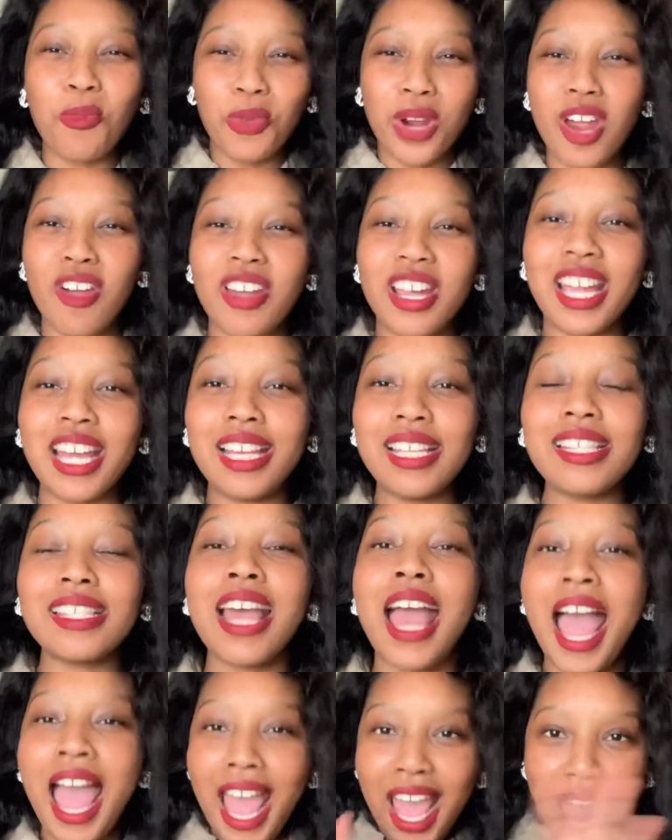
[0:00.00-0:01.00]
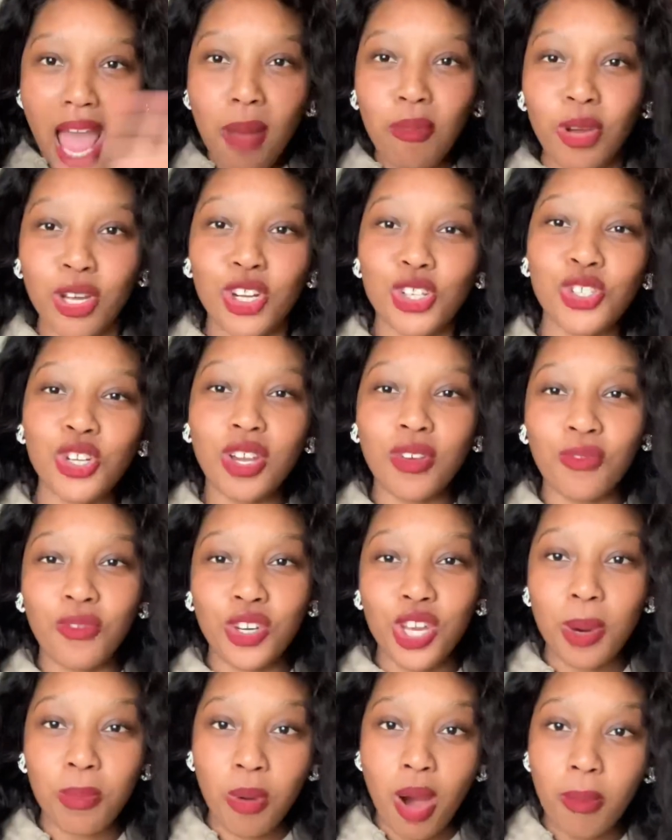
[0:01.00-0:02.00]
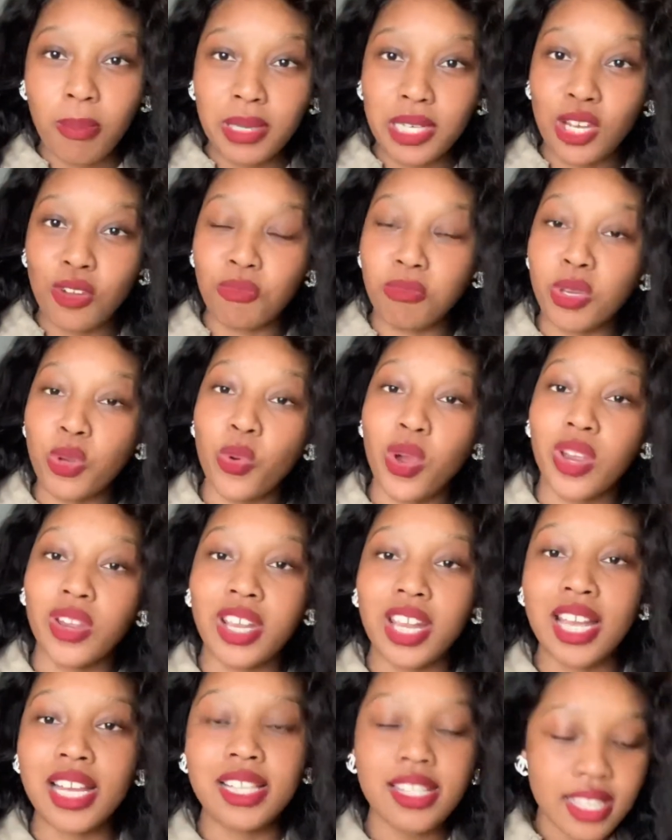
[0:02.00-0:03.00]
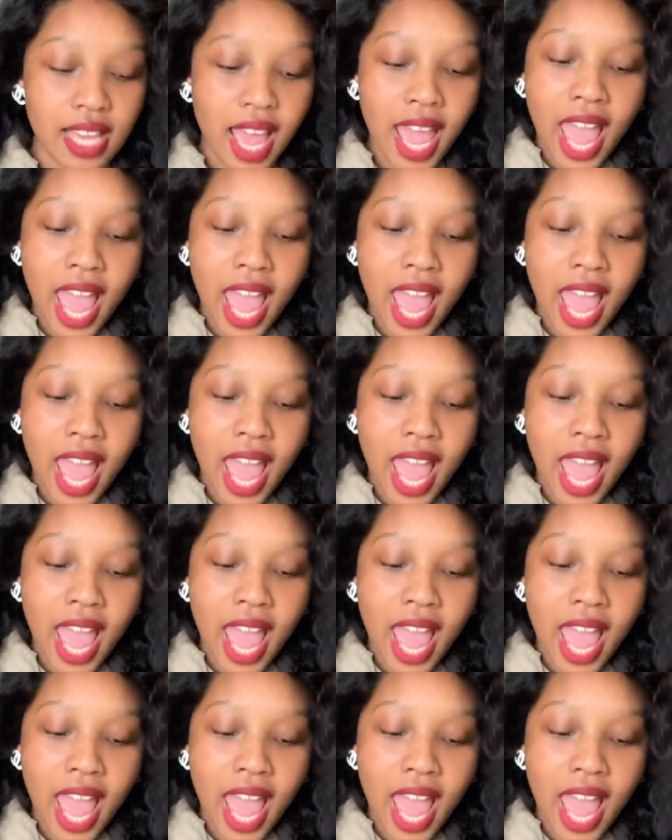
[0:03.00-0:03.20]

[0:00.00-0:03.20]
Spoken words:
wearing it. I'm gonna show you a video properly of me wearing it.